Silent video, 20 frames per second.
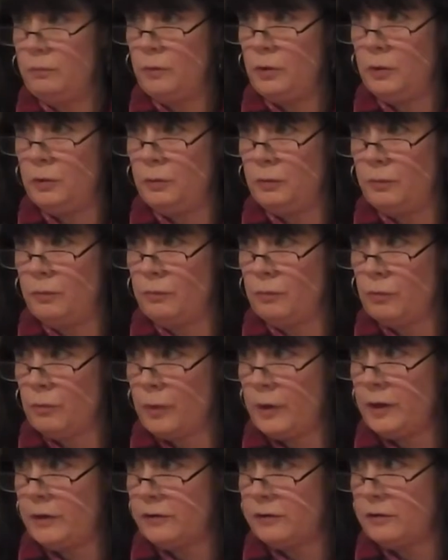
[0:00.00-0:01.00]
you
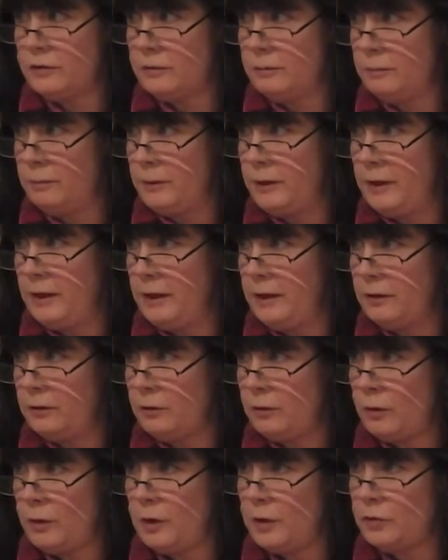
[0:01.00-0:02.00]
risked being in
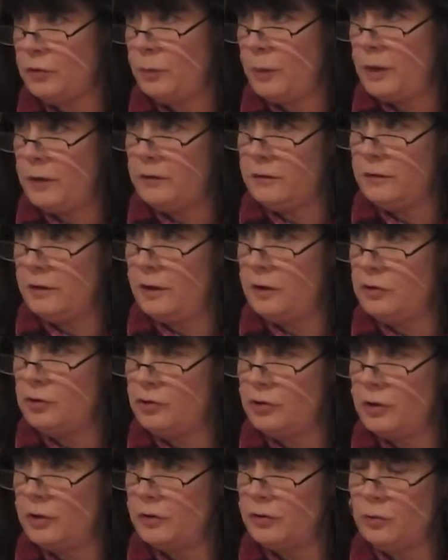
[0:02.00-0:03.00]
crosswise not
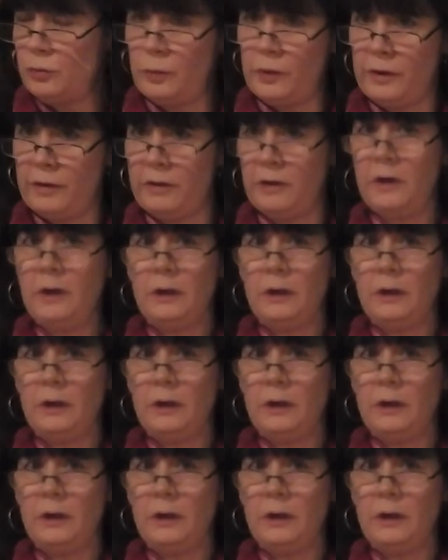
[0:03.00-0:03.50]
just with